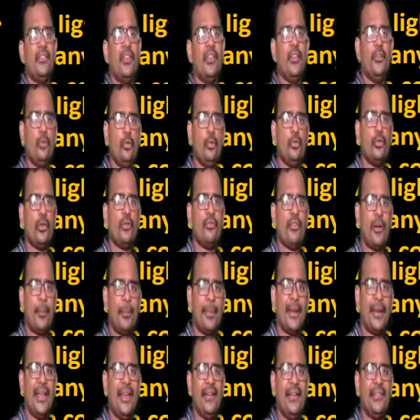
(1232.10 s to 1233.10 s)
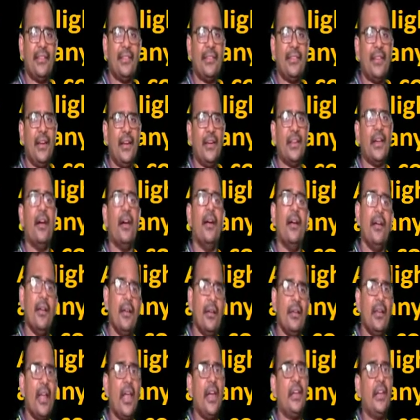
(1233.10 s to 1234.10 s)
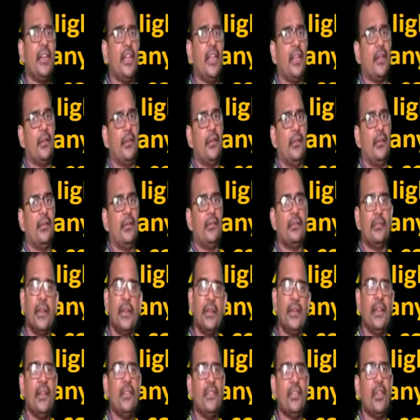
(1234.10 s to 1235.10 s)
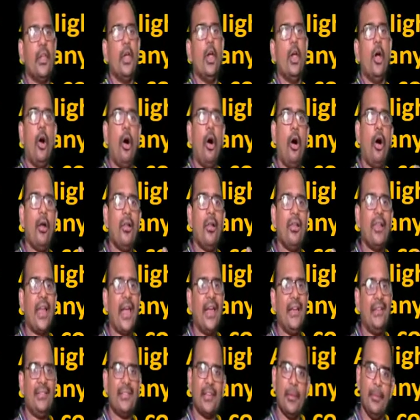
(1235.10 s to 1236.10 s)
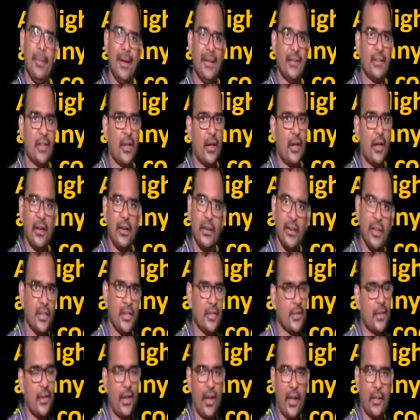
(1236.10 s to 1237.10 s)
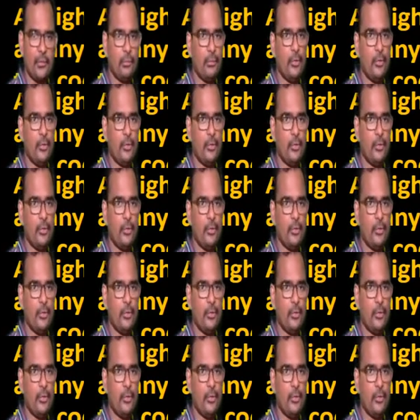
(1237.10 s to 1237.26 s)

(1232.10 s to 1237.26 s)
the use of appliances and lighting. That is, all lights emit heat as